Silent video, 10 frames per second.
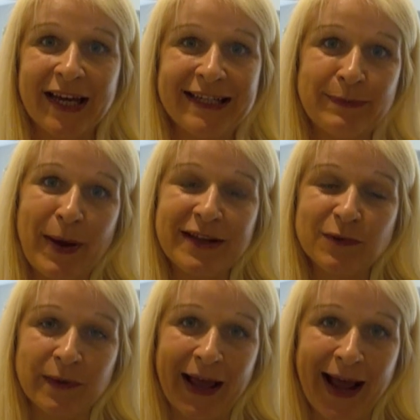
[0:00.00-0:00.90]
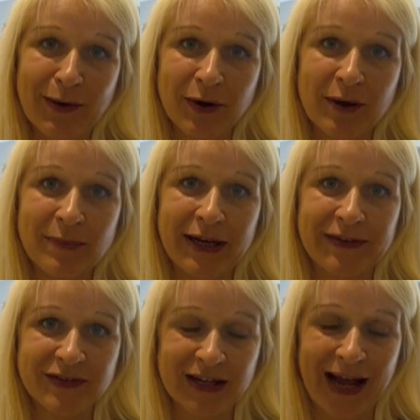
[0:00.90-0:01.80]
It depends what their outcome
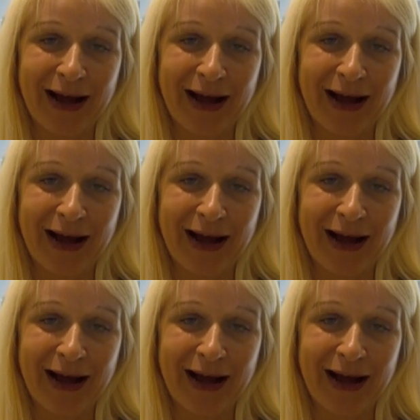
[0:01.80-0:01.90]
beliefs and